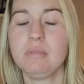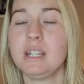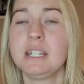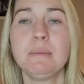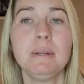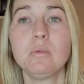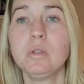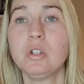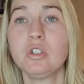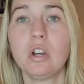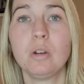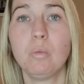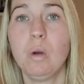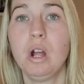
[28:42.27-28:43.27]
It depends on what you're
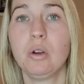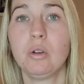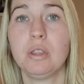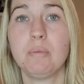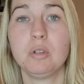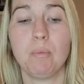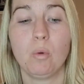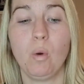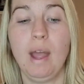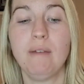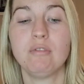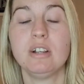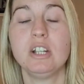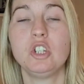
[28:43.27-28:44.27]
trying to work on them doing, but
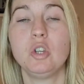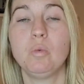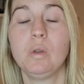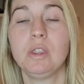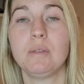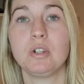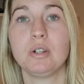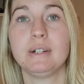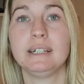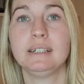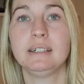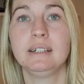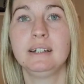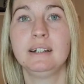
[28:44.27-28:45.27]
whatever it is you want them
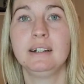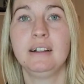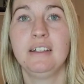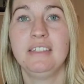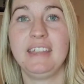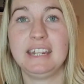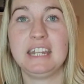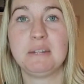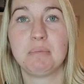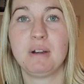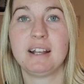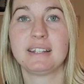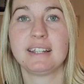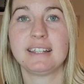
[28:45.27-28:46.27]
doing, they need to
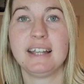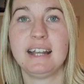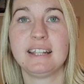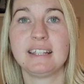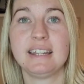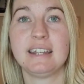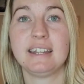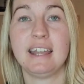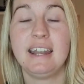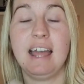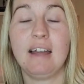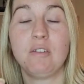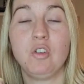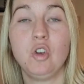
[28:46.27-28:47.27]
practice that instead
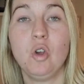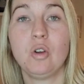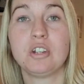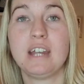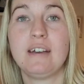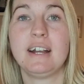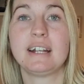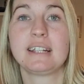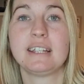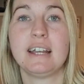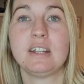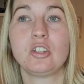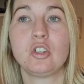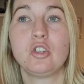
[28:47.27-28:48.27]
and not have
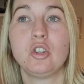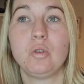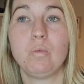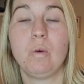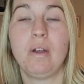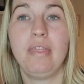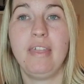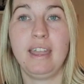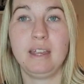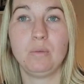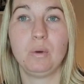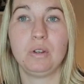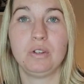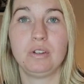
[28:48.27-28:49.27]
access to what they
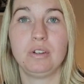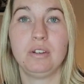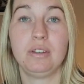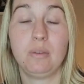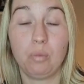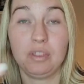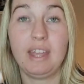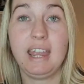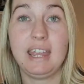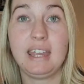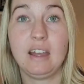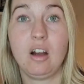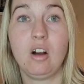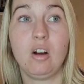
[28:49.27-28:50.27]
want, what
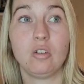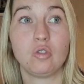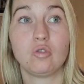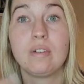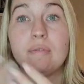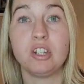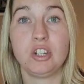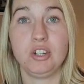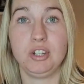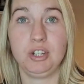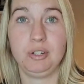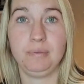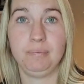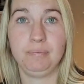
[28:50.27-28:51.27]
they are driven to do.